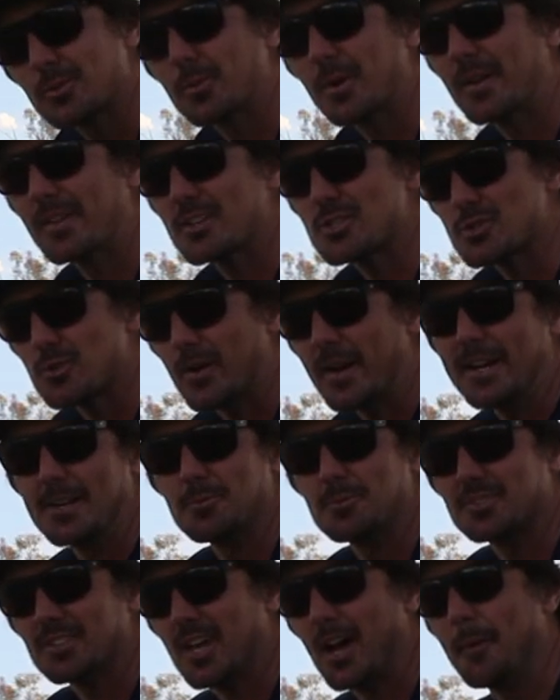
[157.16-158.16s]
to where the train
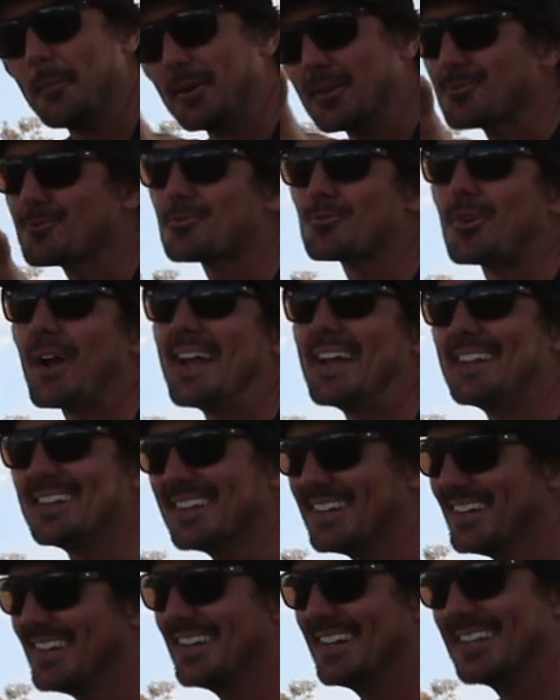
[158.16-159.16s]
was coming right
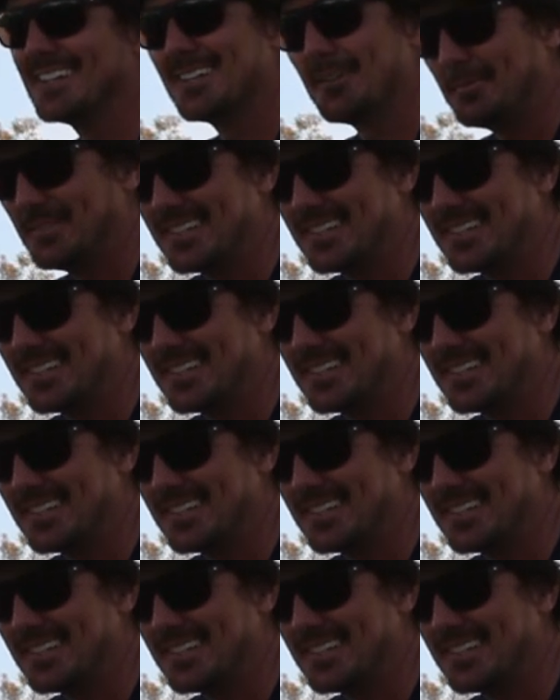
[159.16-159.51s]
in the